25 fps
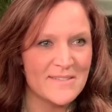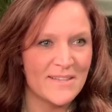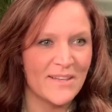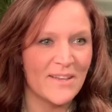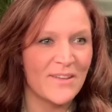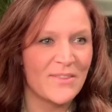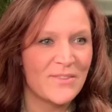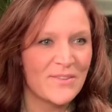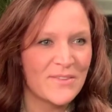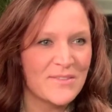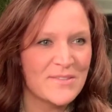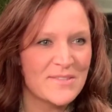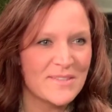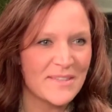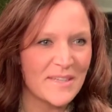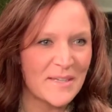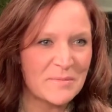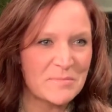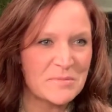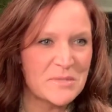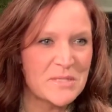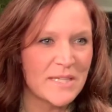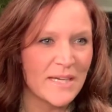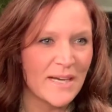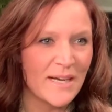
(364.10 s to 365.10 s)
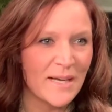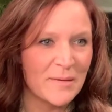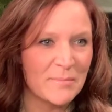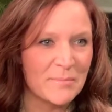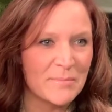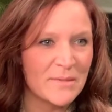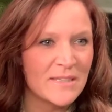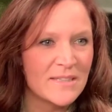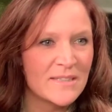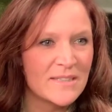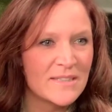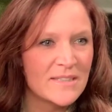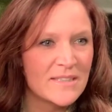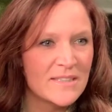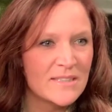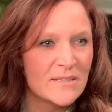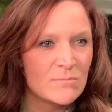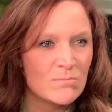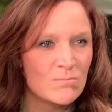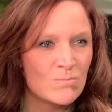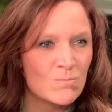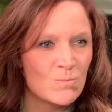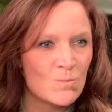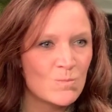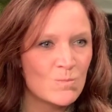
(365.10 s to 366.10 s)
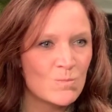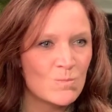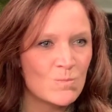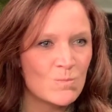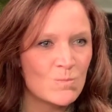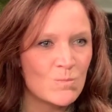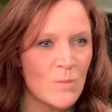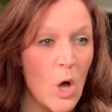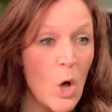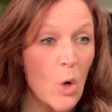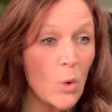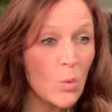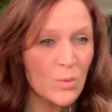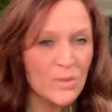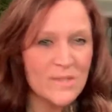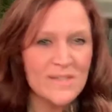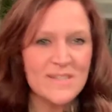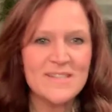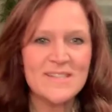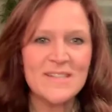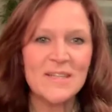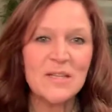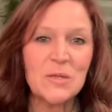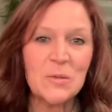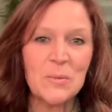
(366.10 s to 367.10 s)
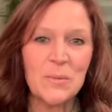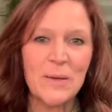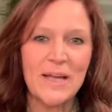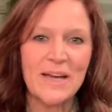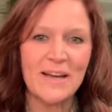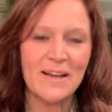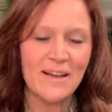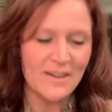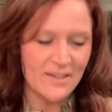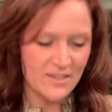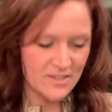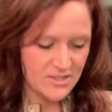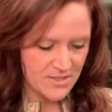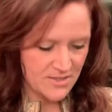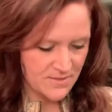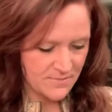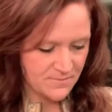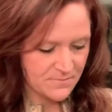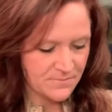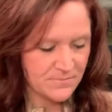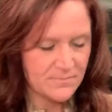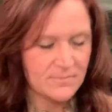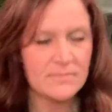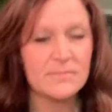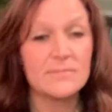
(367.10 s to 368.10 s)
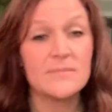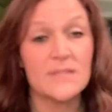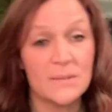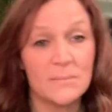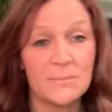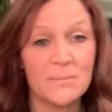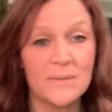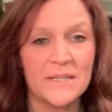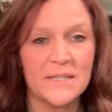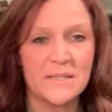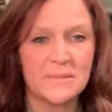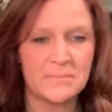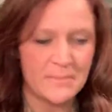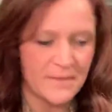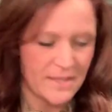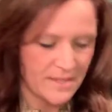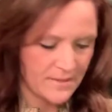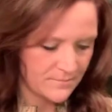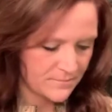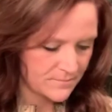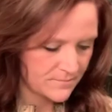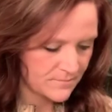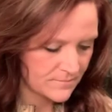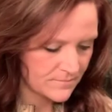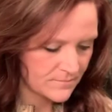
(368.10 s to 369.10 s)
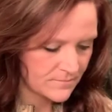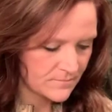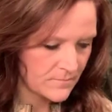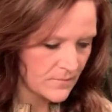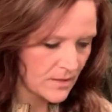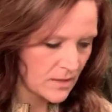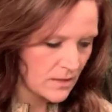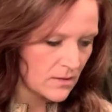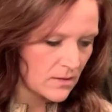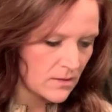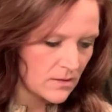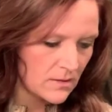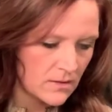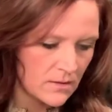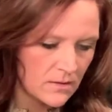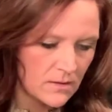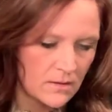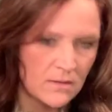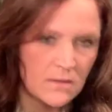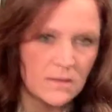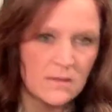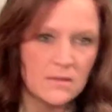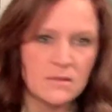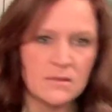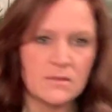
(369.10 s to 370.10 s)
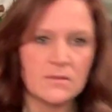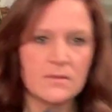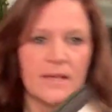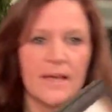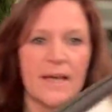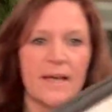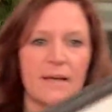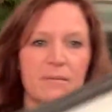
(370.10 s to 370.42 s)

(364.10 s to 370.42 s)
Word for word: at the same time. Hmm. Oh, silhouette art. Pardon me. Okay,